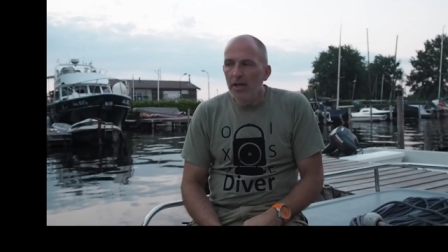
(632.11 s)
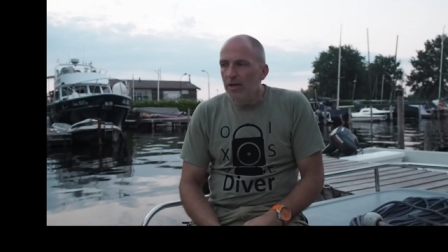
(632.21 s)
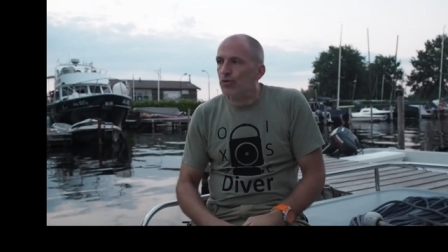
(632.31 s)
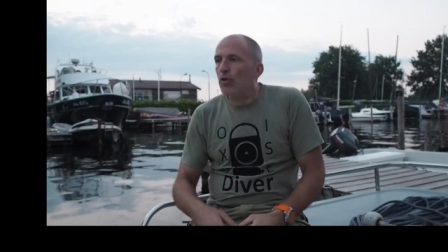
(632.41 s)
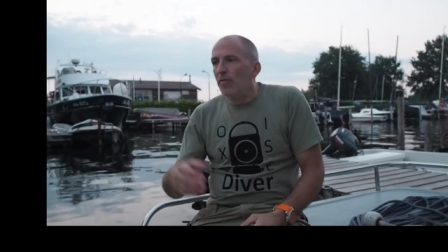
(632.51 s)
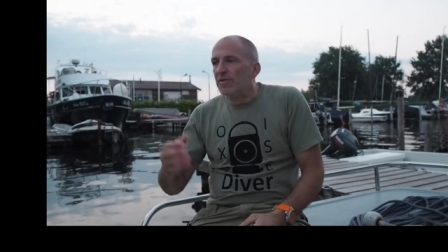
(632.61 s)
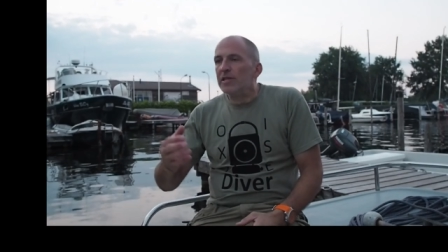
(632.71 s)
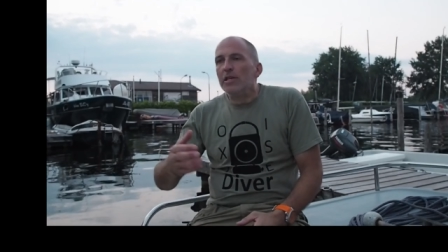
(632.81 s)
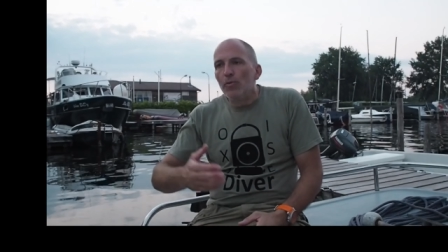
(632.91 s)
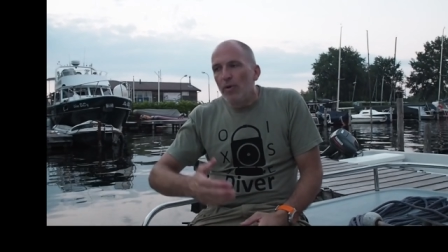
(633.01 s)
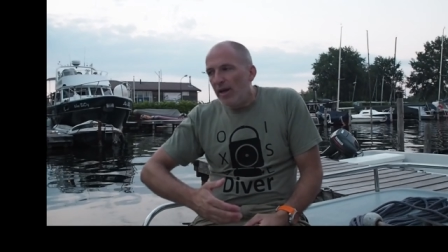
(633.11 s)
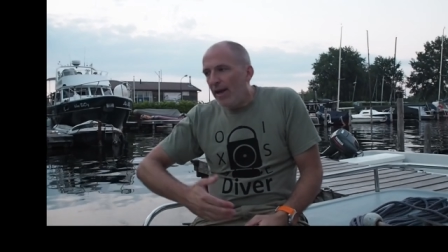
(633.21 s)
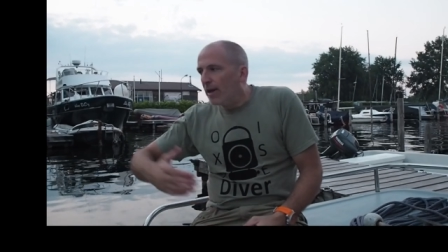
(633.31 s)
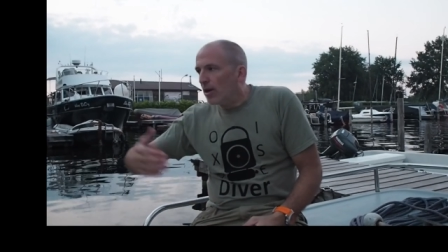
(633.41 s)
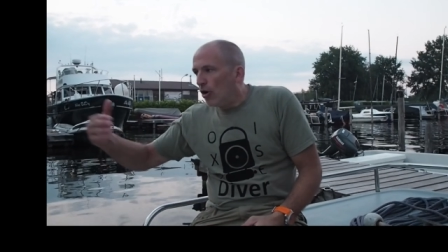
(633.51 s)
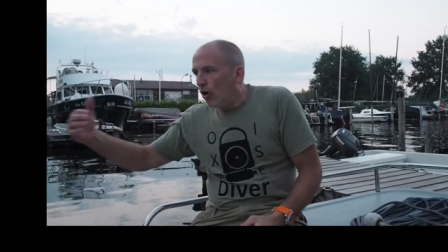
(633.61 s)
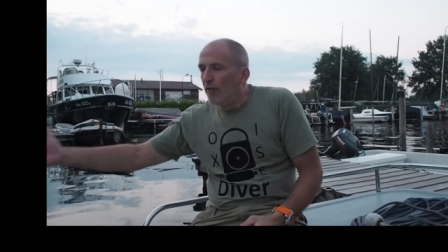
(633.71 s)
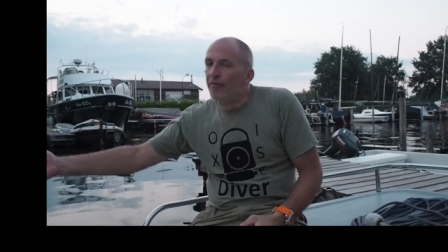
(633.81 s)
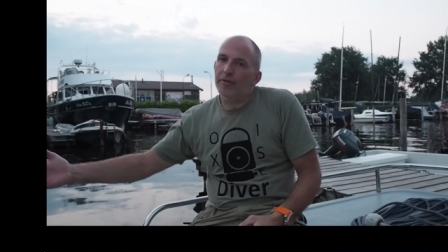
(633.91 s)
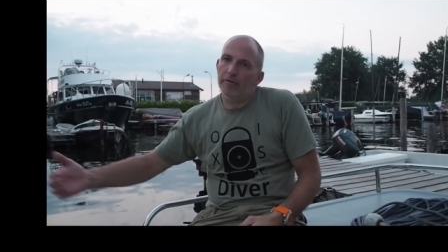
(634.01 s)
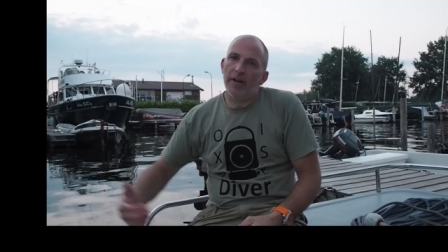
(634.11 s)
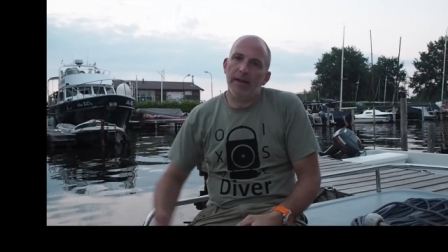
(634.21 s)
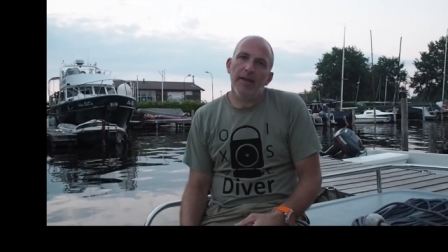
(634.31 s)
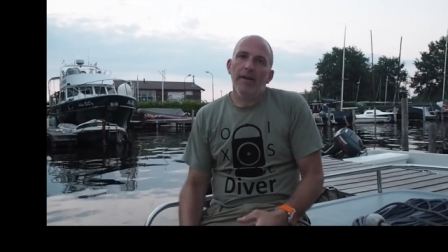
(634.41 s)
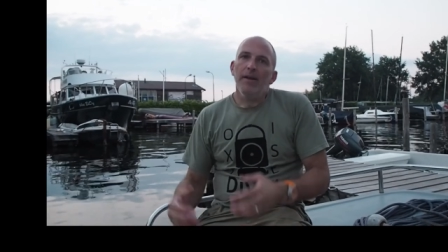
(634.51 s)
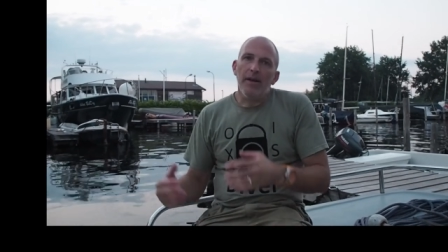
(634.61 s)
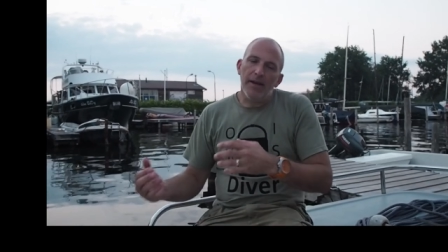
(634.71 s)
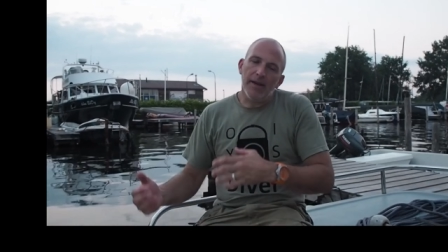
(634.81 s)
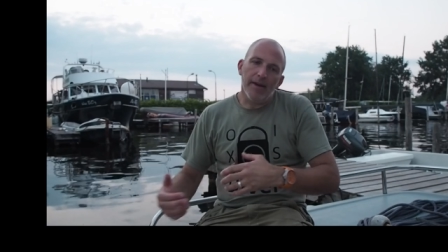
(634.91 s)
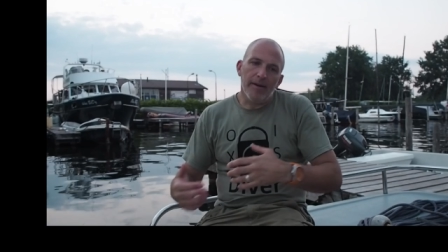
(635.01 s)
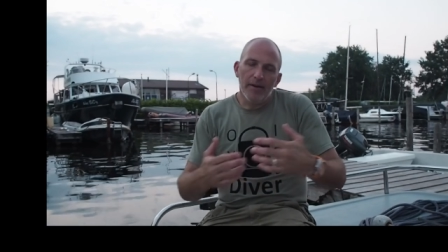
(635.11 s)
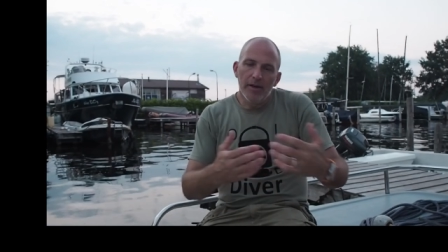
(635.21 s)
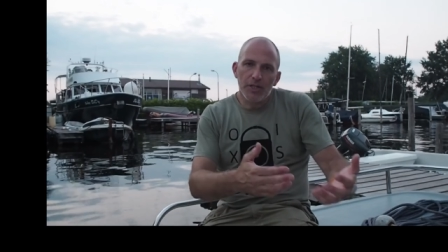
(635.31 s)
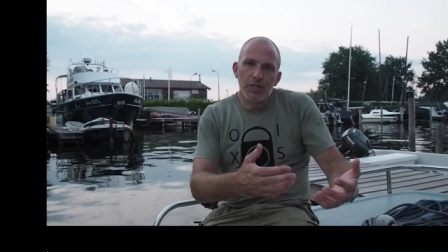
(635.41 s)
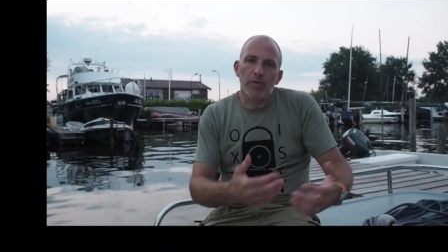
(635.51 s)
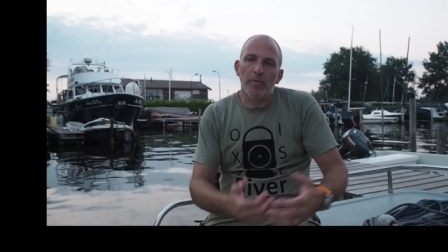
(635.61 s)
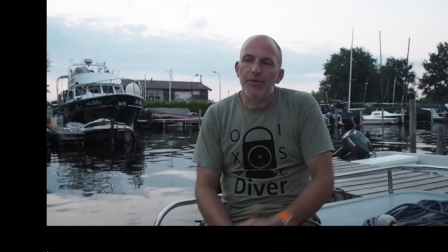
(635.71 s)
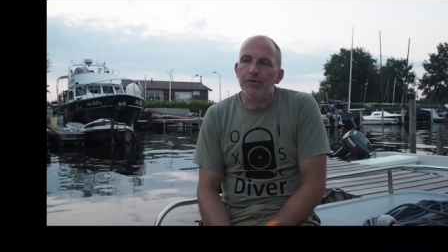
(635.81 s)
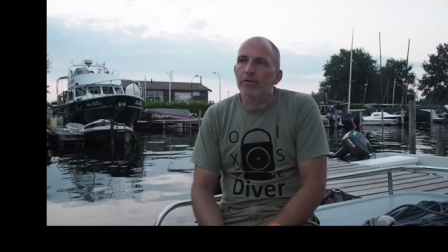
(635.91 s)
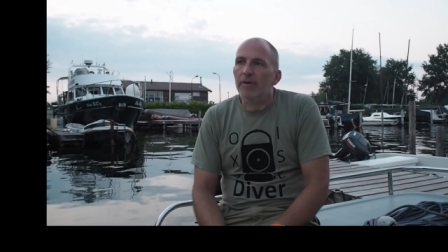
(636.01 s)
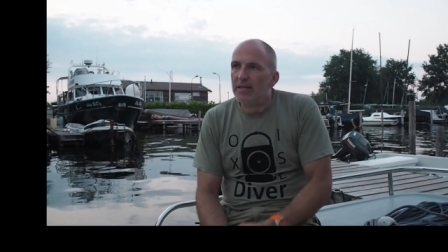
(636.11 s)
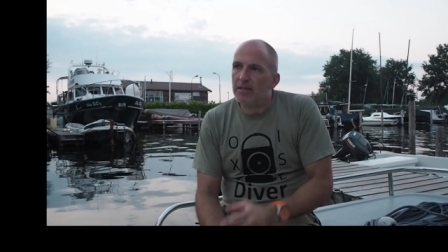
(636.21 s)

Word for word: So obviously you want to anchor off the wreck and then swim to the wreck.